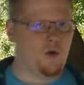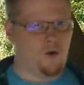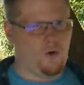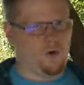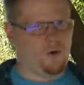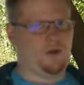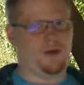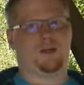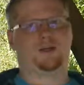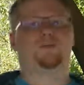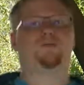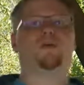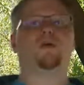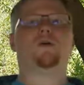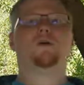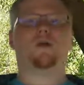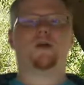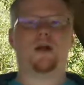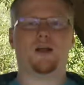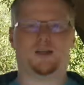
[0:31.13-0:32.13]
or the
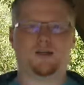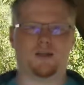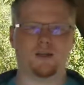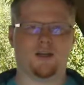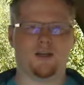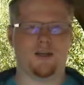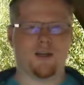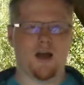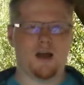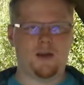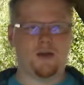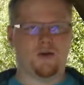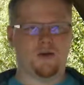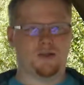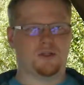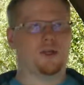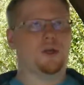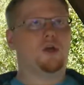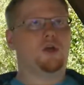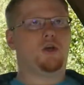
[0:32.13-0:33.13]
experience like Nintendo
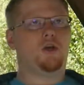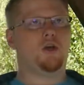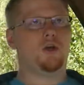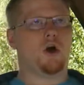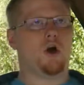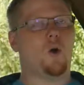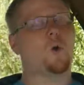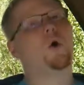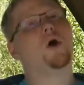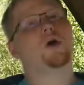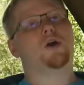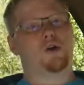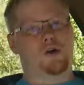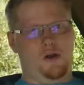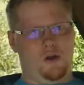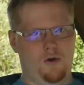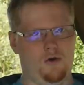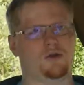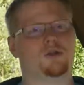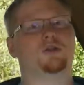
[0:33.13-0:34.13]
is,
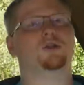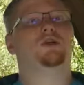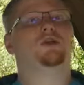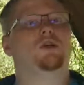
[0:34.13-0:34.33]
usually